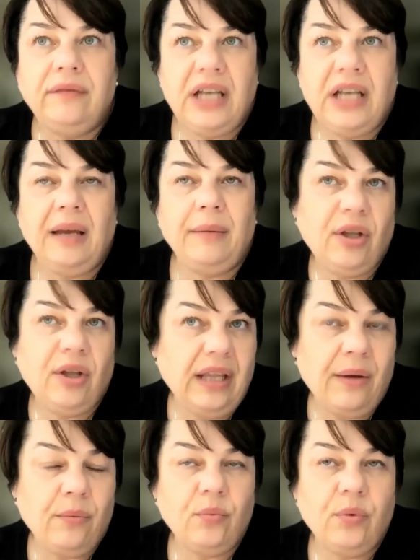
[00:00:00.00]
time on
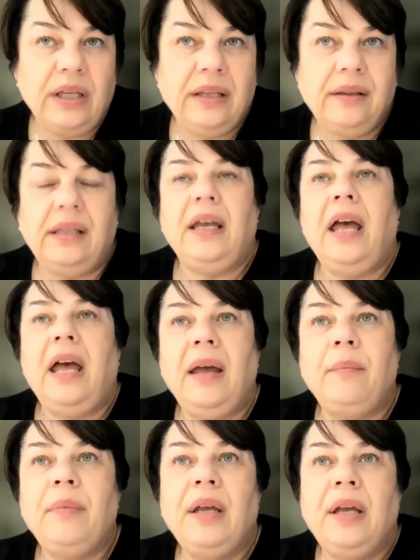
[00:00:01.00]
that with
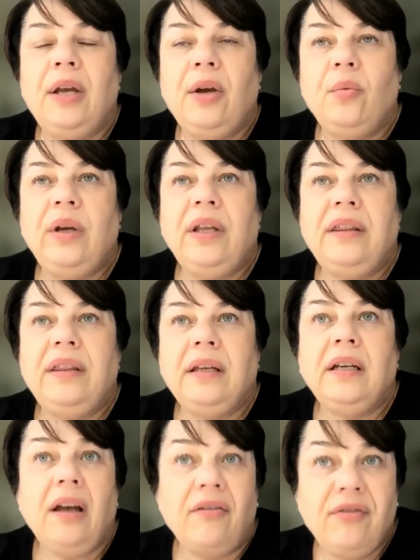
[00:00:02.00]
the
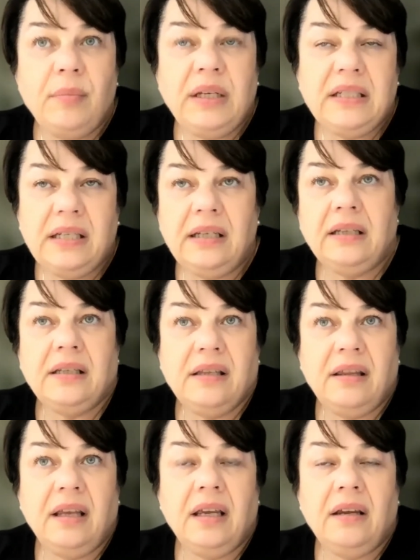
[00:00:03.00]
government at
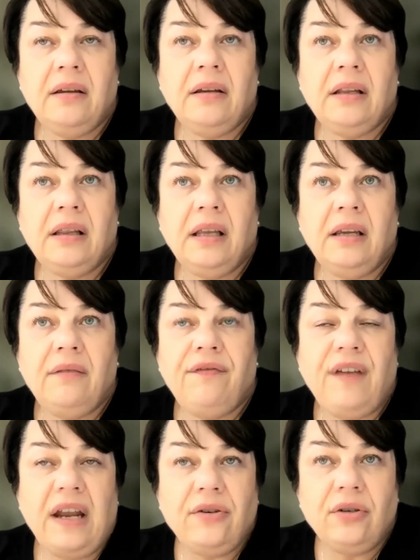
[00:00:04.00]
the
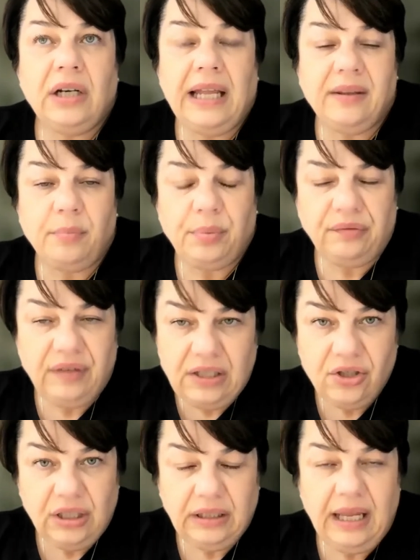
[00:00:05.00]
federal and the
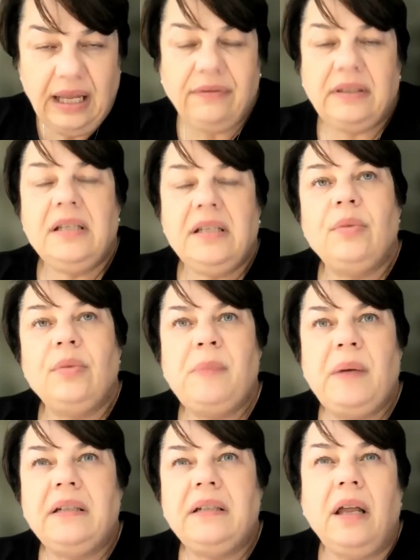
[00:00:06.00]
provincial levels, and we
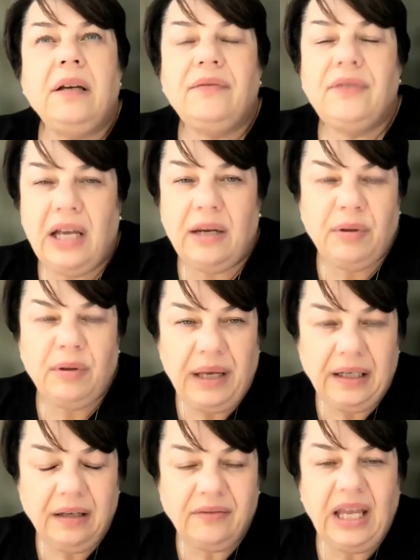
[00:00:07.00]
spend a lot of time with
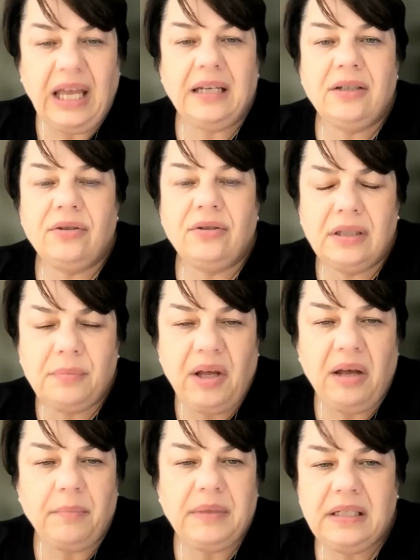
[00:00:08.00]
Bank of Canada and
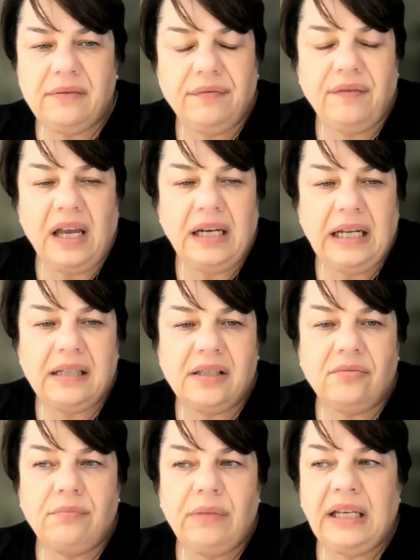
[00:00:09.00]
Department of Finance
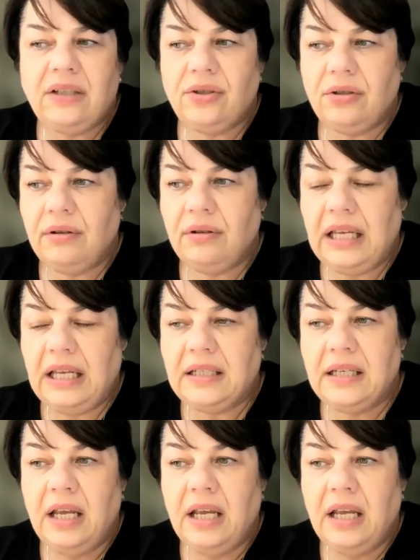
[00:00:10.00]
to make sure that